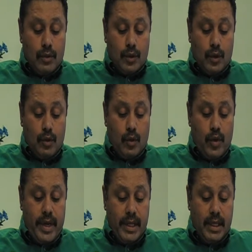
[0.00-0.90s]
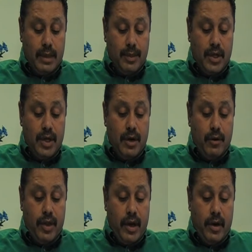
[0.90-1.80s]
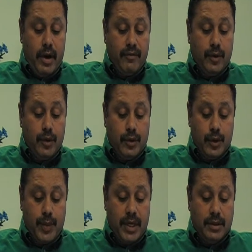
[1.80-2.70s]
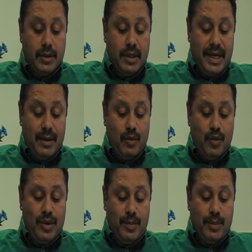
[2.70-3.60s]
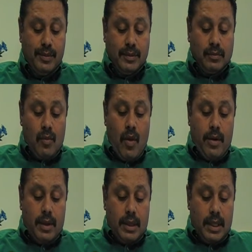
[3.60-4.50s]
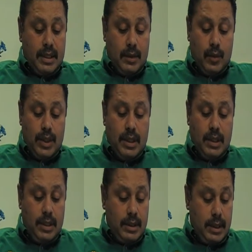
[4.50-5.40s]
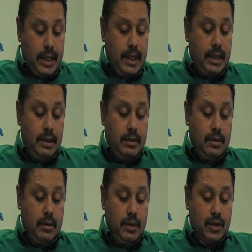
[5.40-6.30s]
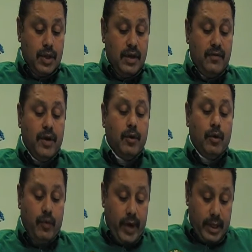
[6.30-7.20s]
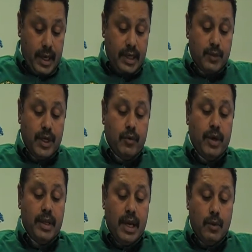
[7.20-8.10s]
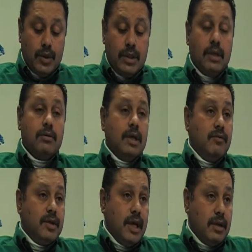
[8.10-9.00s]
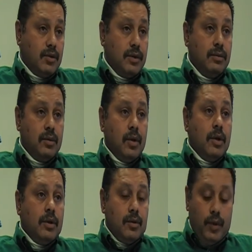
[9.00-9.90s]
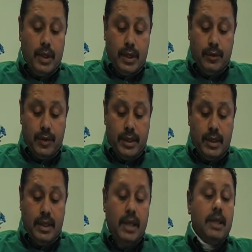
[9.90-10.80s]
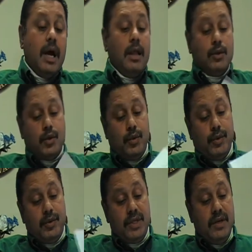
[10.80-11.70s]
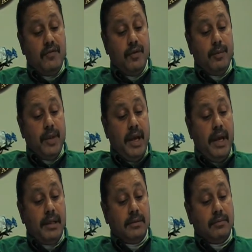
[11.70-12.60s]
So we ended up the year there after spending that. I think we had all state federal grant, HazMat grant, that was another $11,308 we received from that.